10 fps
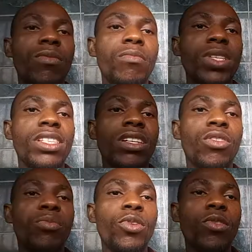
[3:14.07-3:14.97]
Mr.
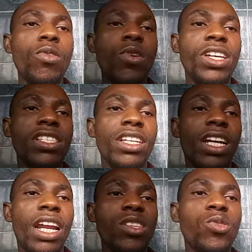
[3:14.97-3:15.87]
Opoku is a
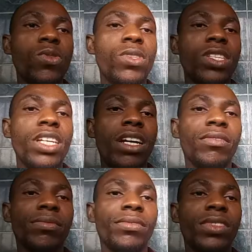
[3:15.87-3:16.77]
class 2 teacher.
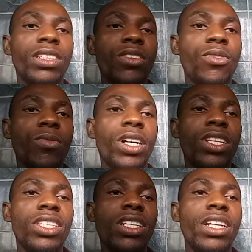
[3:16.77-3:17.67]

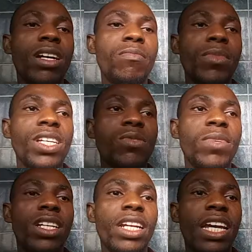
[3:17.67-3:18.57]
One thing that makes
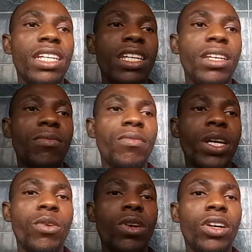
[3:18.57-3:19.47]
me like him
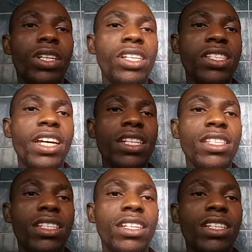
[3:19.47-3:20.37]
very well is
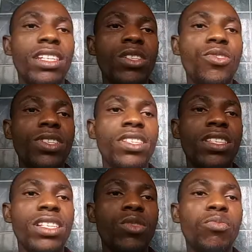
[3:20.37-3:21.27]
that he treats
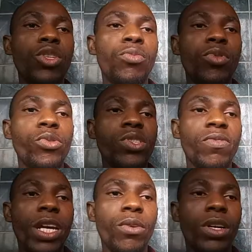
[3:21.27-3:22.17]
his pupils
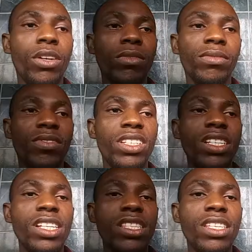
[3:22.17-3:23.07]
very well.
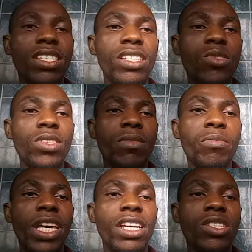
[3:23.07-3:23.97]
He teaches to the
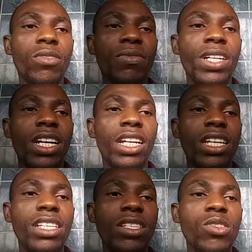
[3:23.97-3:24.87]
best of
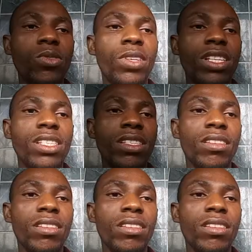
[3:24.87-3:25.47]
knowledge to his